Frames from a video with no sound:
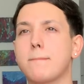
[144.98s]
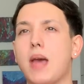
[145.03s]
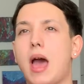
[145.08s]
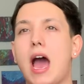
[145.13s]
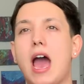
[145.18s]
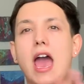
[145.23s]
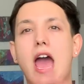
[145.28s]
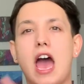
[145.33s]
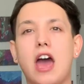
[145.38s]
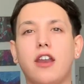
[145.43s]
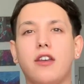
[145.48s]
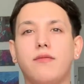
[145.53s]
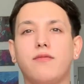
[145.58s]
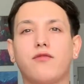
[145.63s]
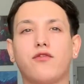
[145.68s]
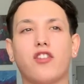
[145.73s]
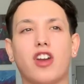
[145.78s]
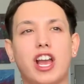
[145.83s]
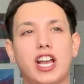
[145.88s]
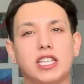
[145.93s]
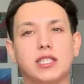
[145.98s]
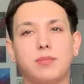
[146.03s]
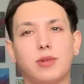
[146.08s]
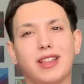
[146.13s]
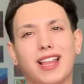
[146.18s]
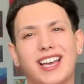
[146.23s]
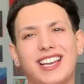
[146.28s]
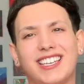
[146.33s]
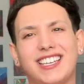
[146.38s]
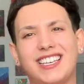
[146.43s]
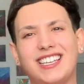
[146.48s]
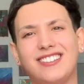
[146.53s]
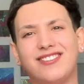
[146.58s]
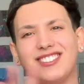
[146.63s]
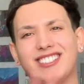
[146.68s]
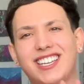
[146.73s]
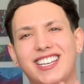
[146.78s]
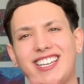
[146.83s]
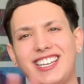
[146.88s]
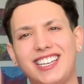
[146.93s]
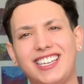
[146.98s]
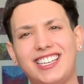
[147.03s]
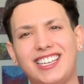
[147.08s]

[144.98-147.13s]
I had friends, but like, it was like,